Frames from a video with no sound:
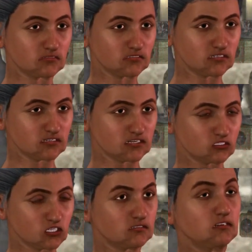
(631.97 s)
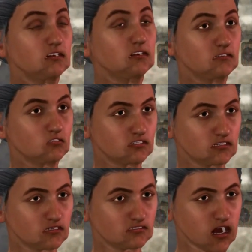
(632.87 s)
I wish he'd stay there
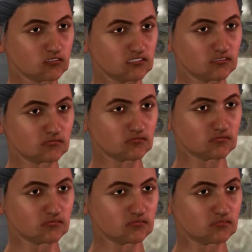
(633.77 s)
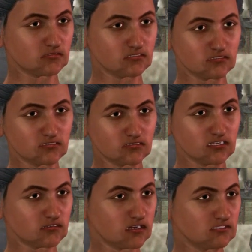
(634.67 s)
in the forest.
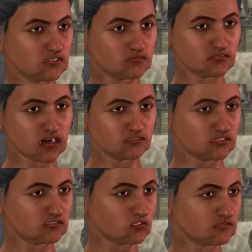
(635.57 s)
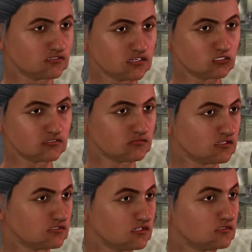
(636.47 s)
People say he only likes hunting
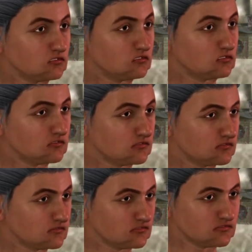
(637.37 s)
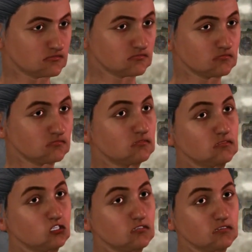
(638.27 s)
and good food.
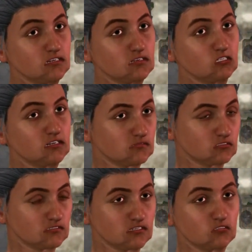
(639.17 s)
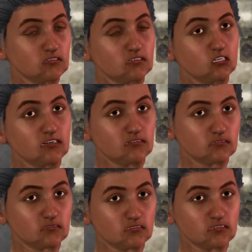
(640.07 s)
He should let the Duke become our king
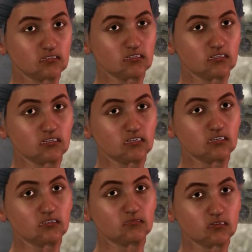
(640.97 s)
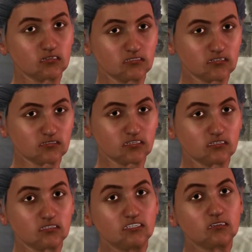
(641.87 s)
and there are many
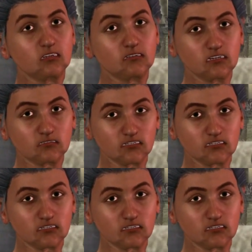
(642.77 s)
others who think the